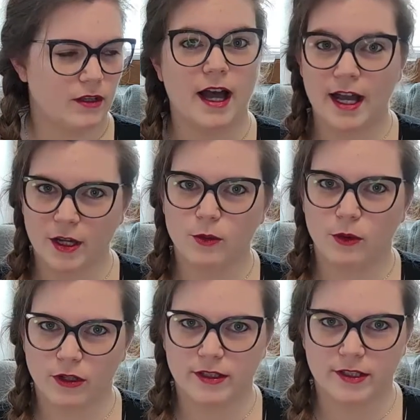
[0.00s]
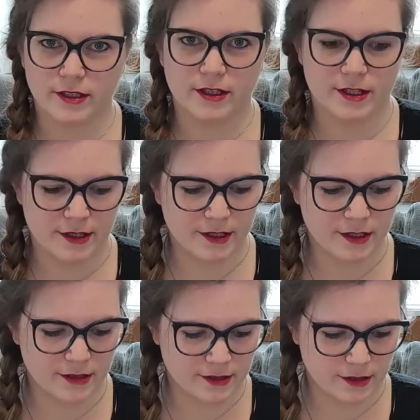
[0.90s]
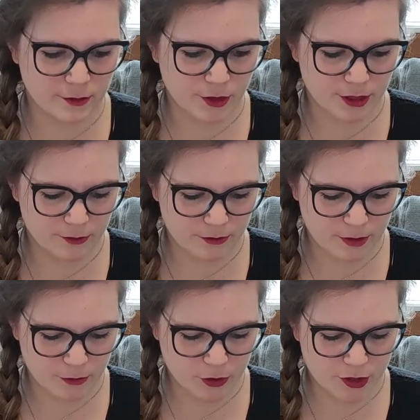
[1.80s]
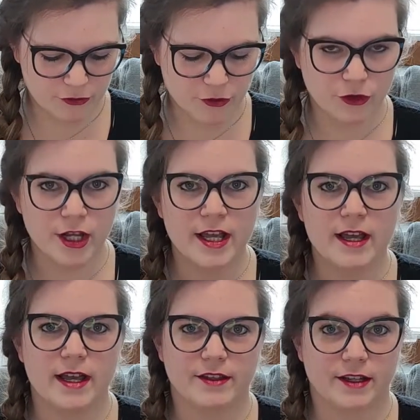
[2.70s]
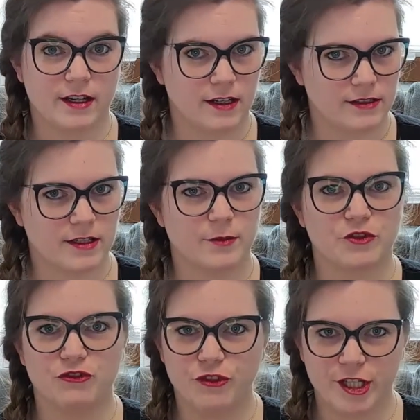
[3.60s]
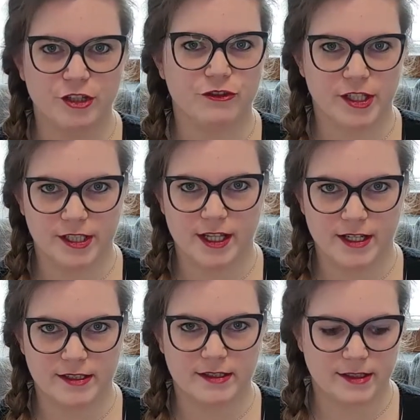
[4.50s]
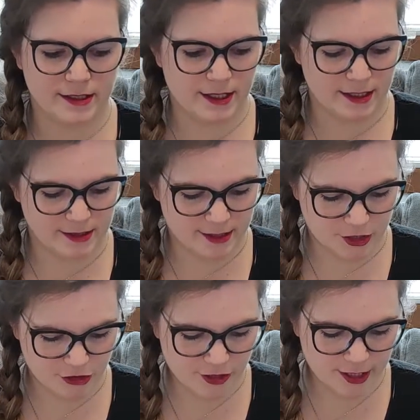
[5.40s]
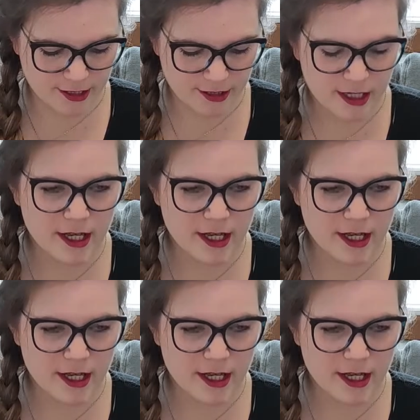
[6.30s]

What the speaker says: high quality, I think is the word I'm looking for, and the colors come out really nicely and saturated.